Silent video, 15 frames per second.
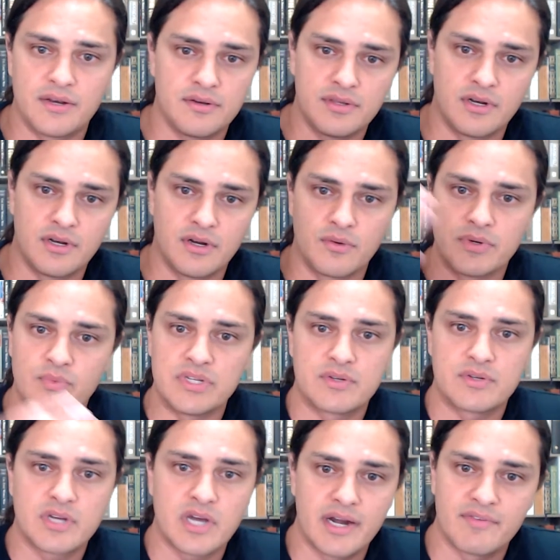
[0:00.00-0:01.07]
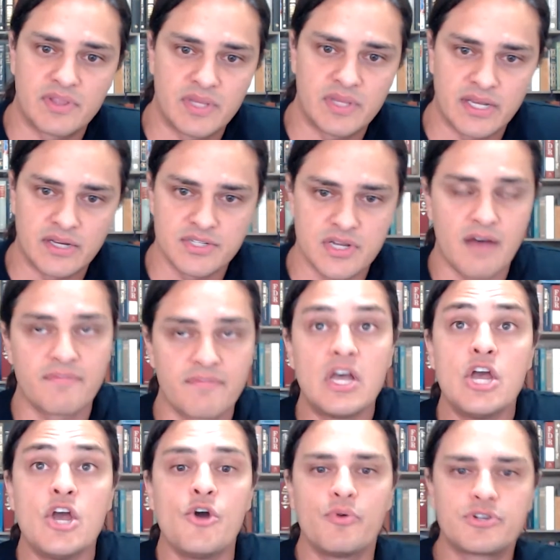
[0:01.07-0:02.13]
we cut everything else off,
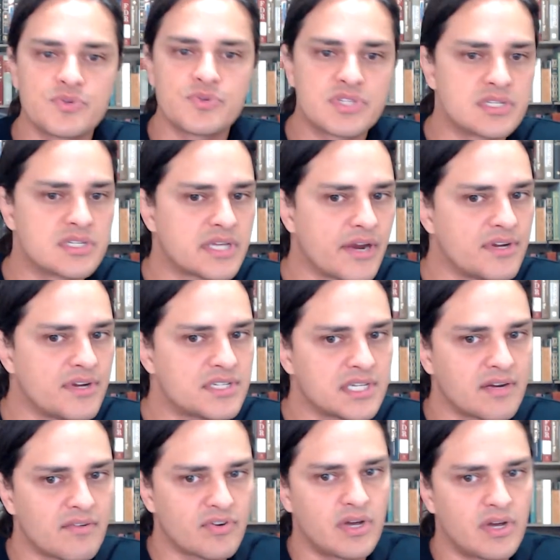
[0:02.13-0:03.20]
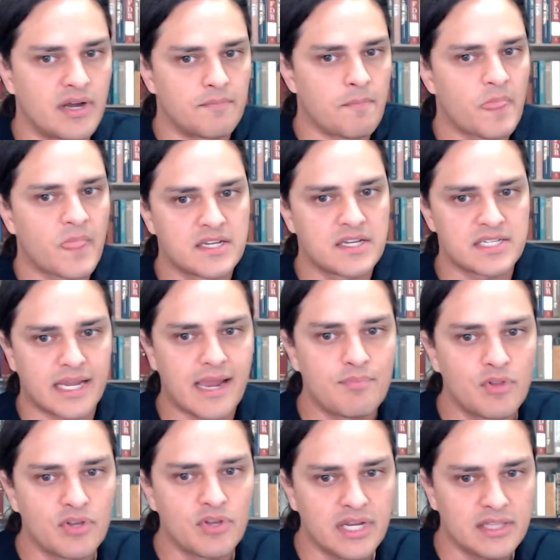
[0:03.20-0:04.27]
which was the scariest thing I've ever done, because I kept
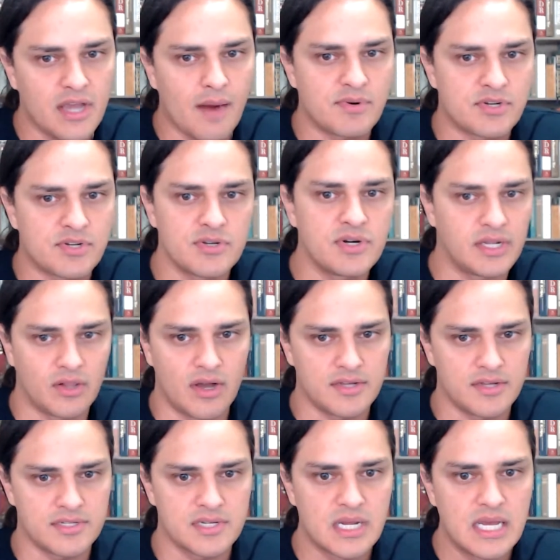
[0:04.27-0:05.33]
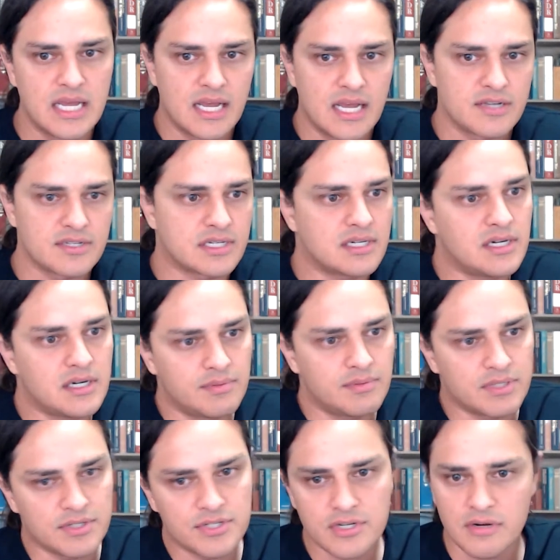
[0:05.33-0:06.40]
looking at the opportunity loss. I was like, oh, but
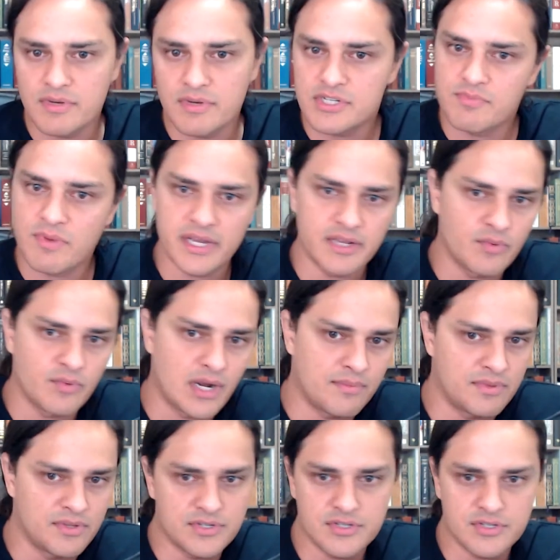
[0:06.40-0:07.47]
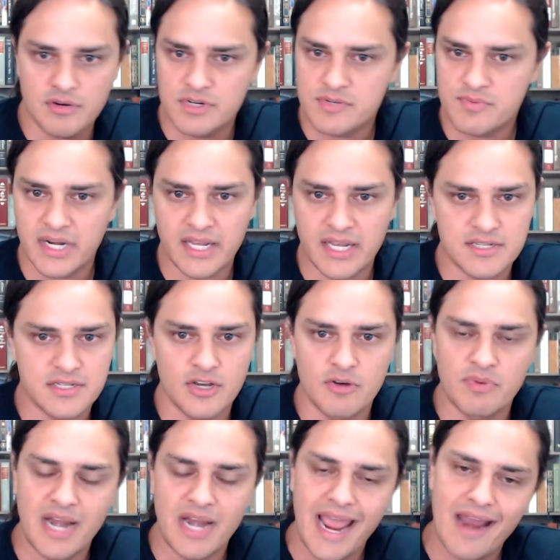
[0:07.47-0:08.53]
there's so much money in web and there's so much money in SEO.
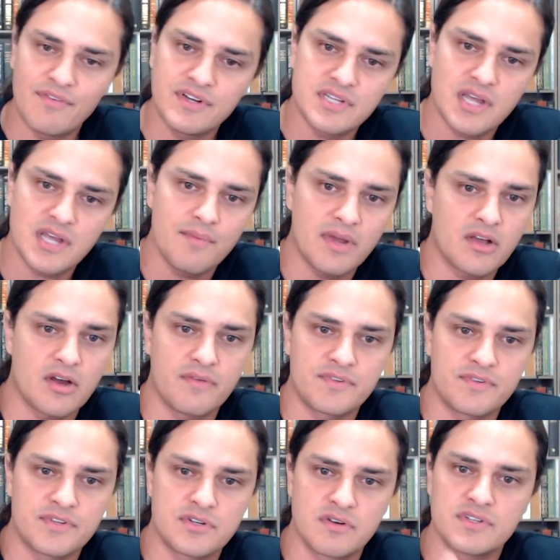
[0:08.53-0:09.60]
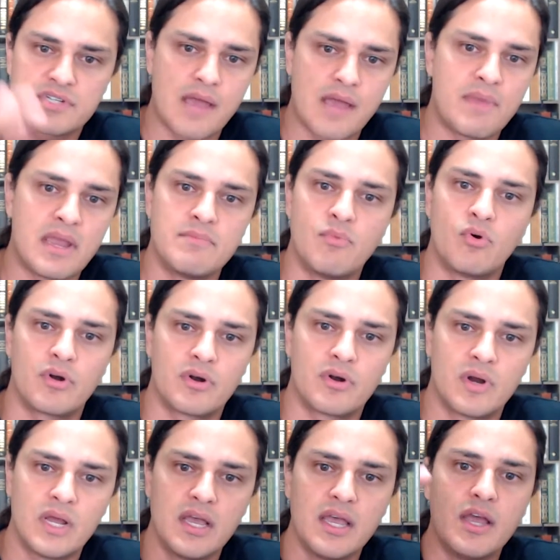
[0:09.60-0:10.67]
But every time I cut off a service, I made more.
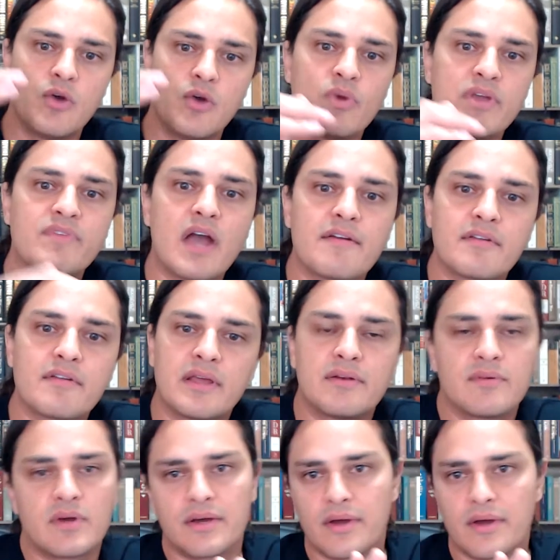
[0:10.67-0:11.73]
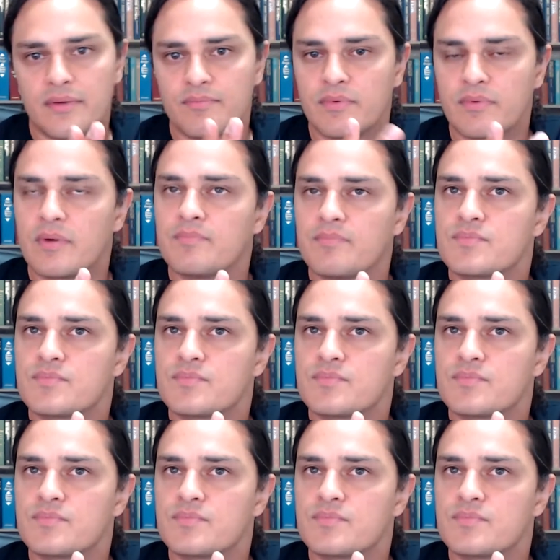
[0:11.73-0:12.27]
We've got, and I'm